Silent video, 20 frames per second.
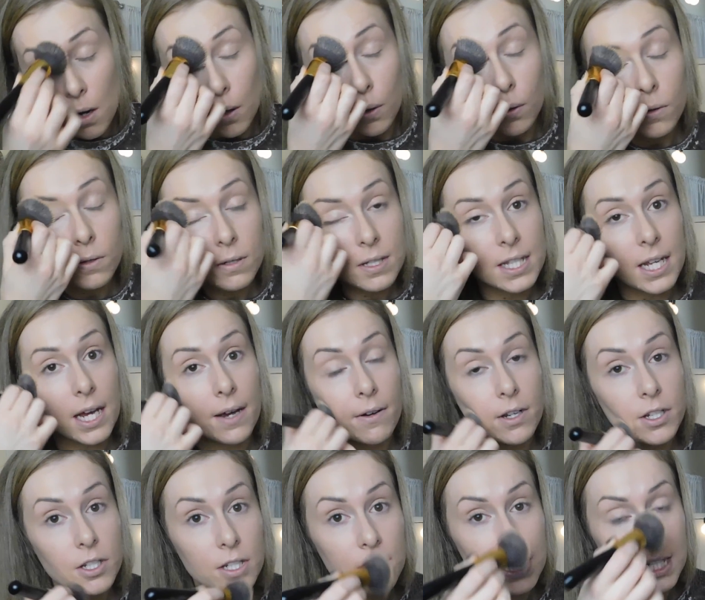Also,
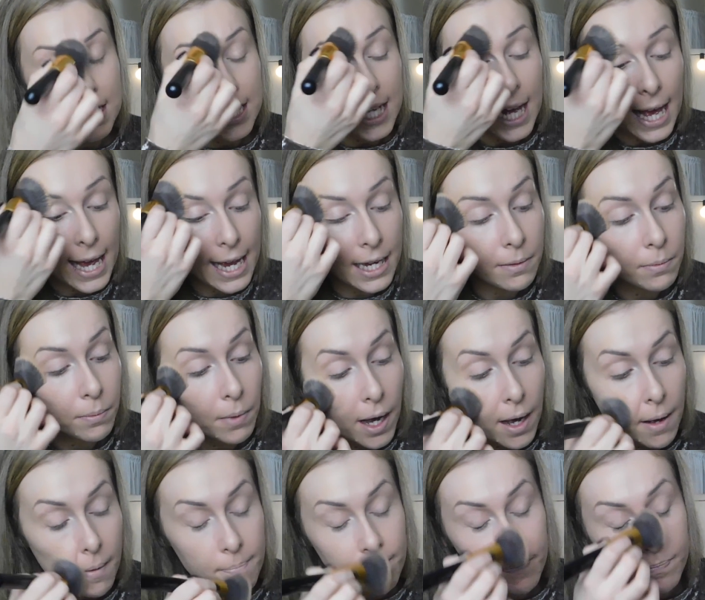I should say,
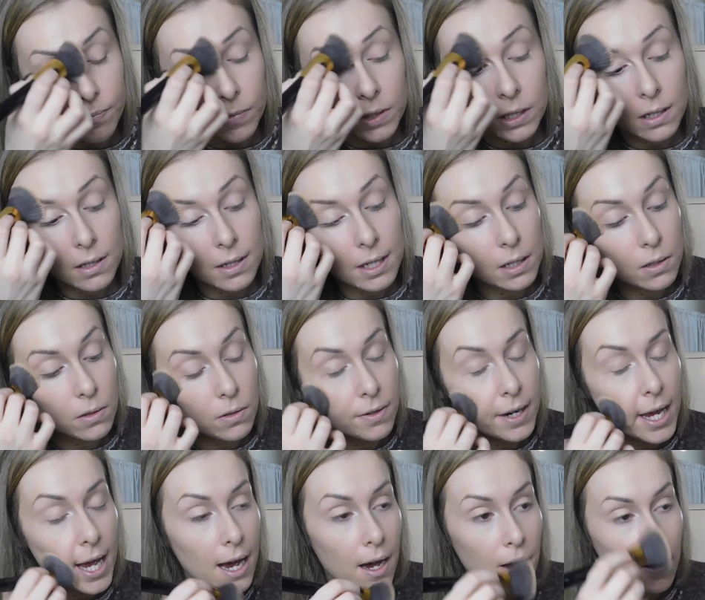the
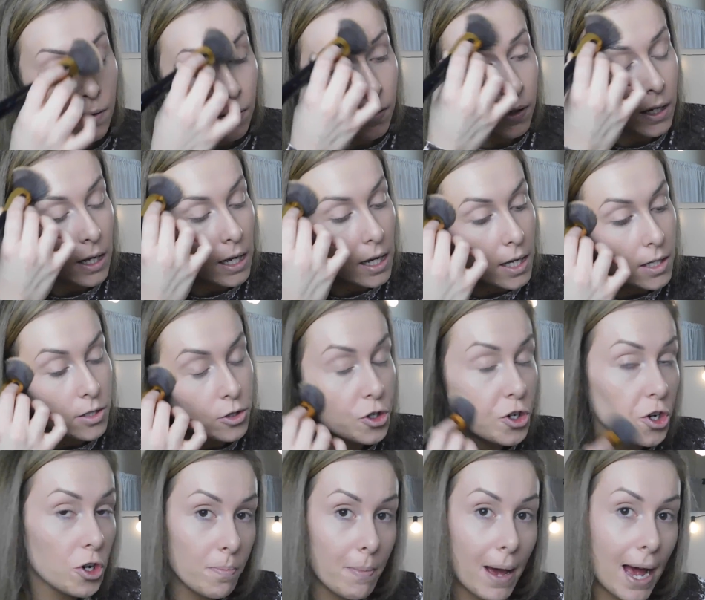L'Oreal
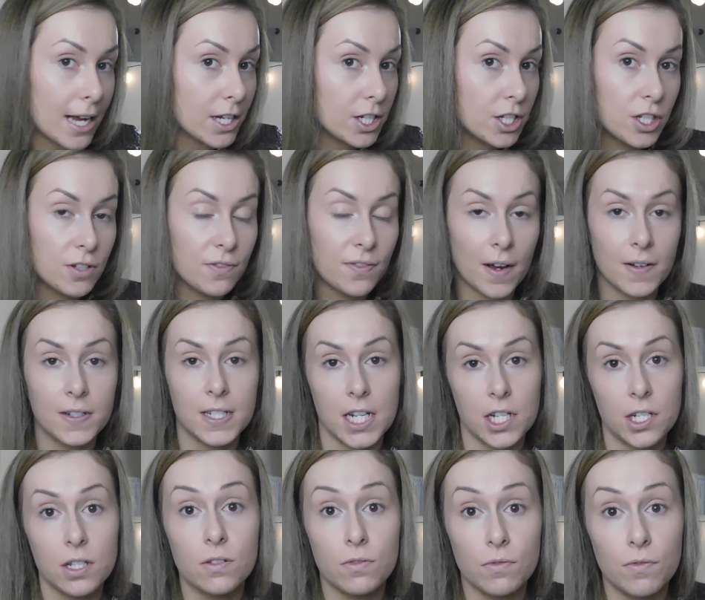True Match
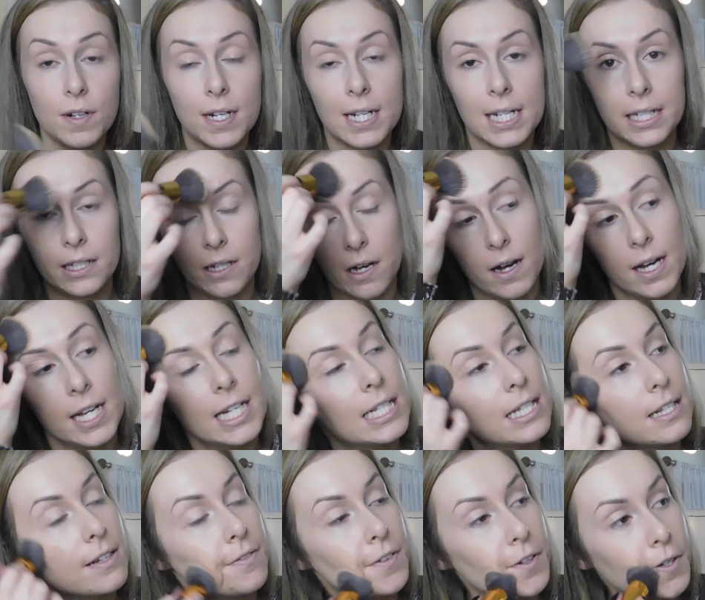foundation is really
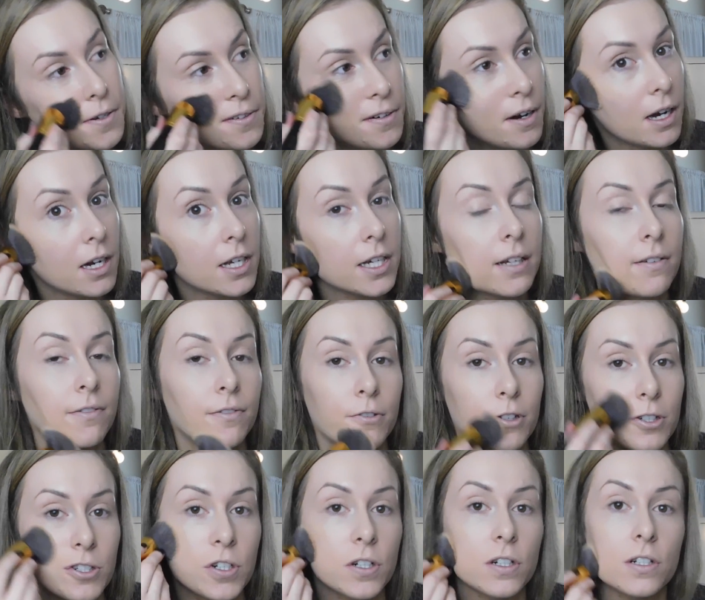nice if you are looking
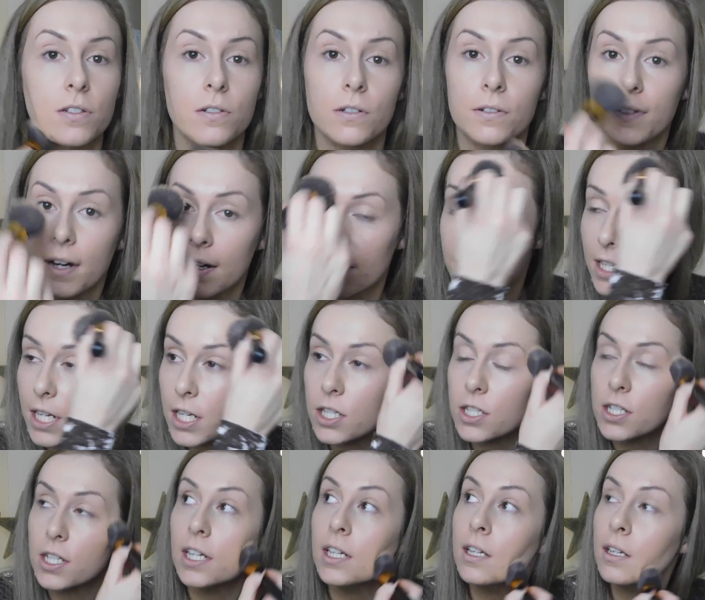for a drugstore
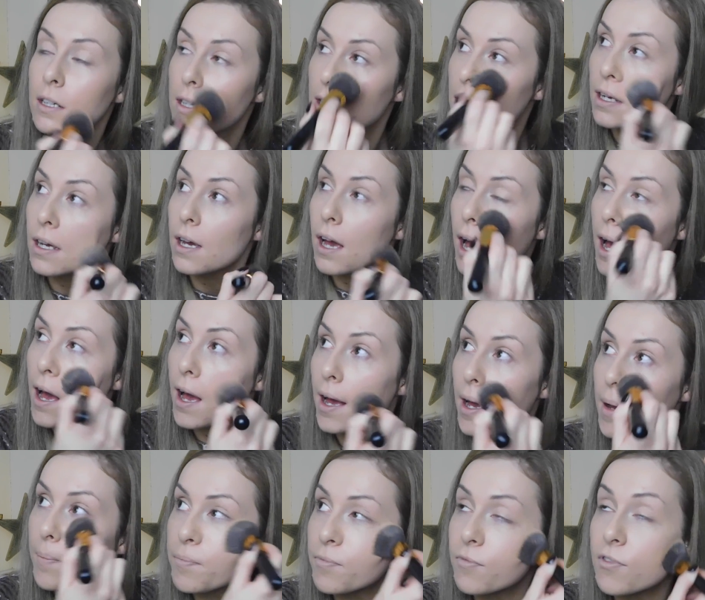foundation.
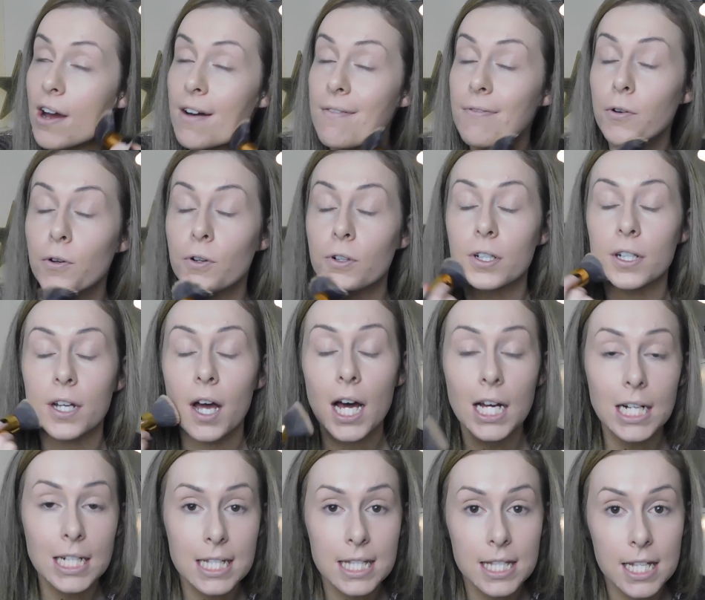Revlon
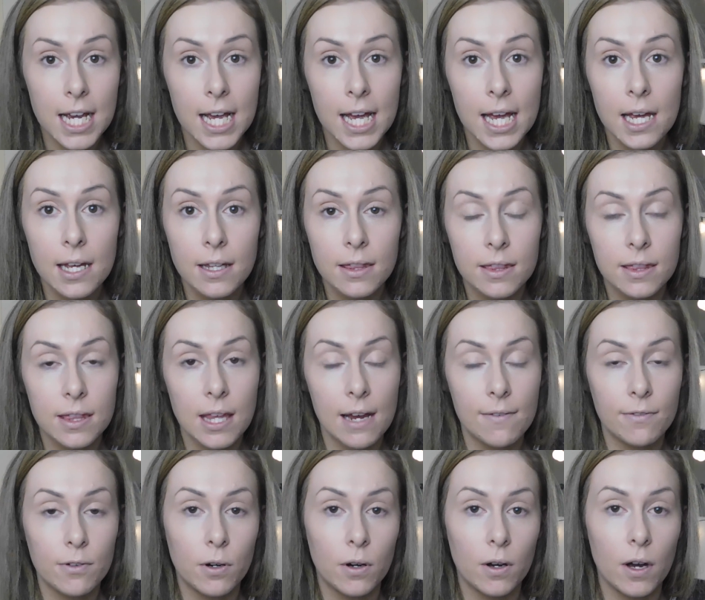Colour Stay,
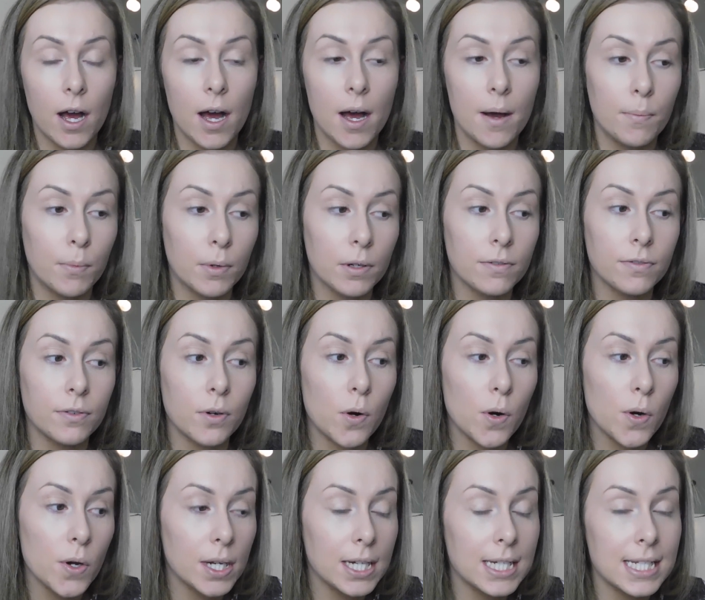they've got one for
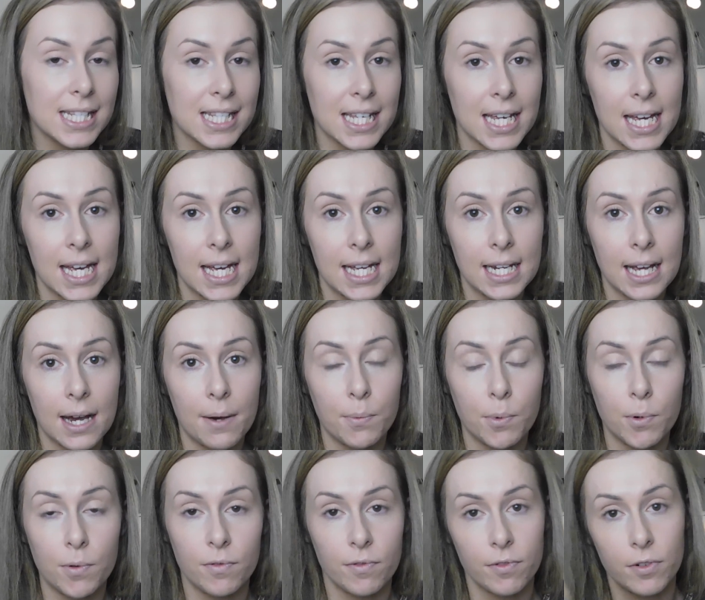oily skin and
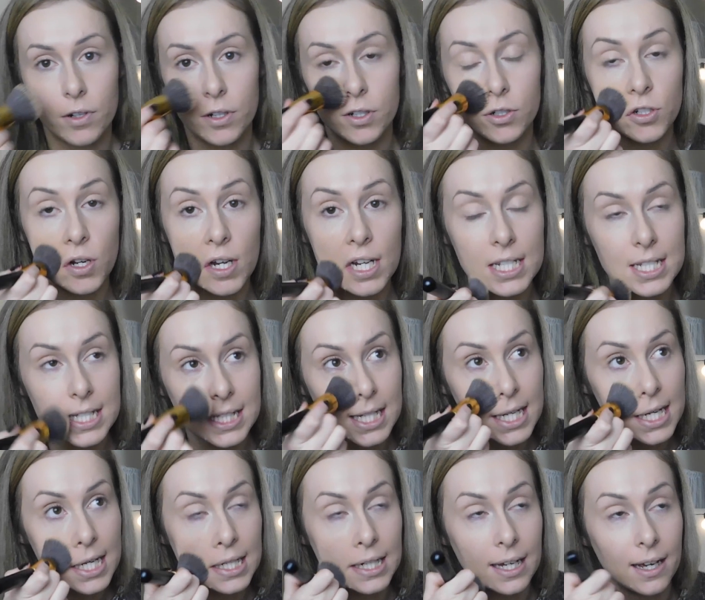one for dry
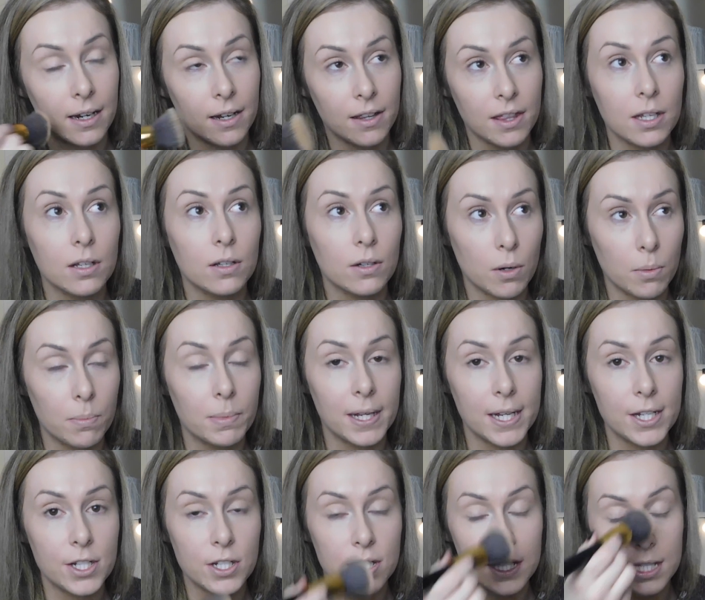skin, and I think
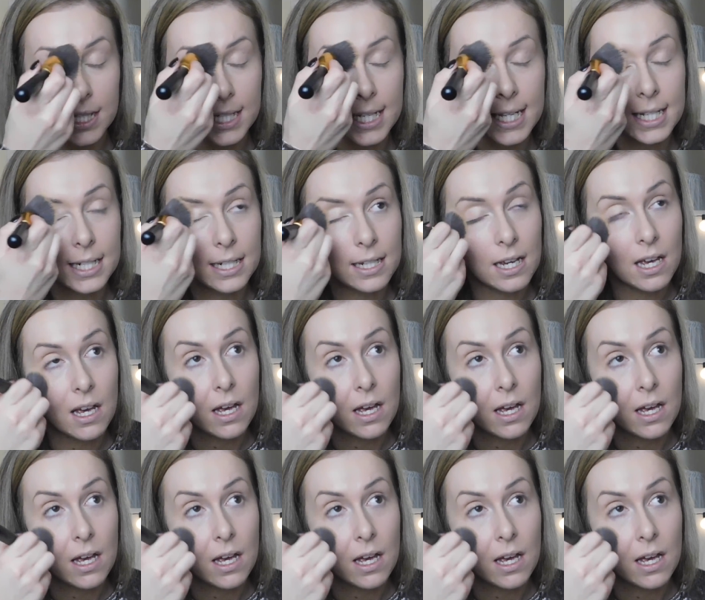combination skin.